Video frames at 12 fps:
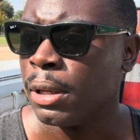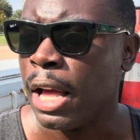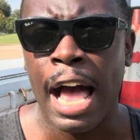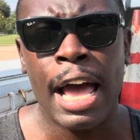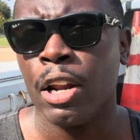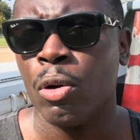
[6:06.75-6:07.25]

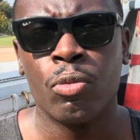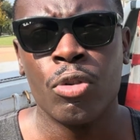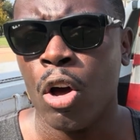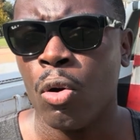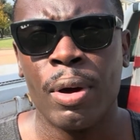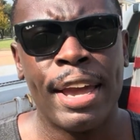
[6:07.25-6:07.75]
I don't
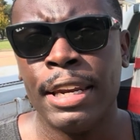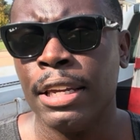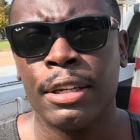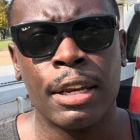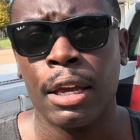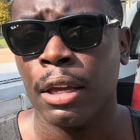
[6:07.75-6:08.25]
know
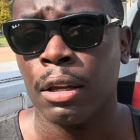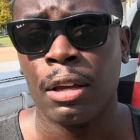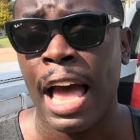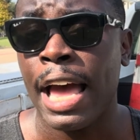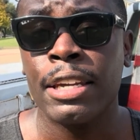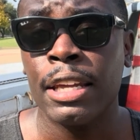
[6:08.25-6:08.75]
anything.
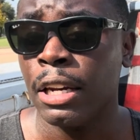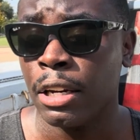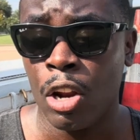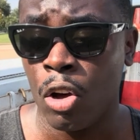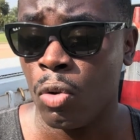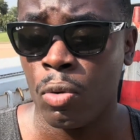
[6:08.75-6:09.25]
I didn't
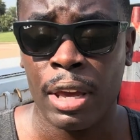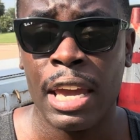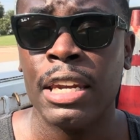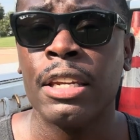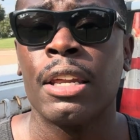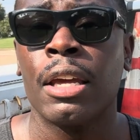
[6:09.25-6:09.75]
know
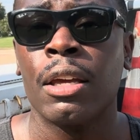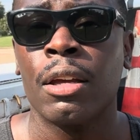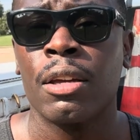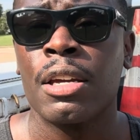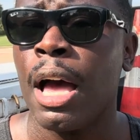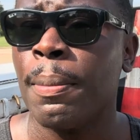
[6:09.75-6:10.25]
anything
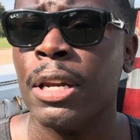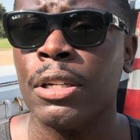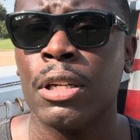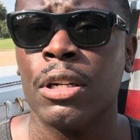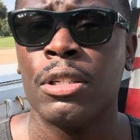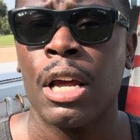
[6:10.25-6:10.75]
coming
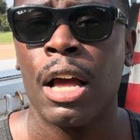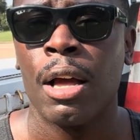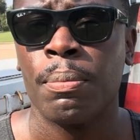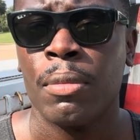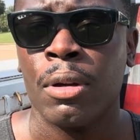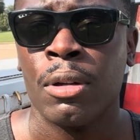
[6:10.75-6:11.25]
into the job,
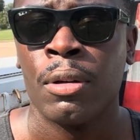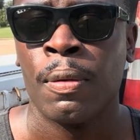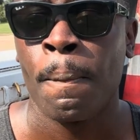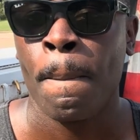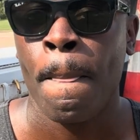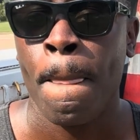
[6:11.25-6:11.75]

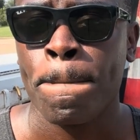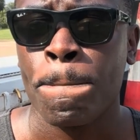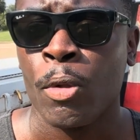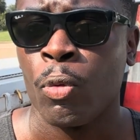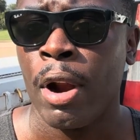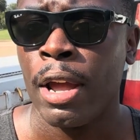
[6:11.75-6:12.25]

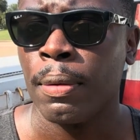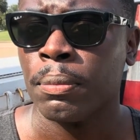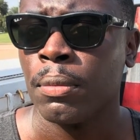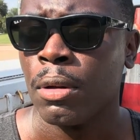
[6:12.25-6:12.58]
right?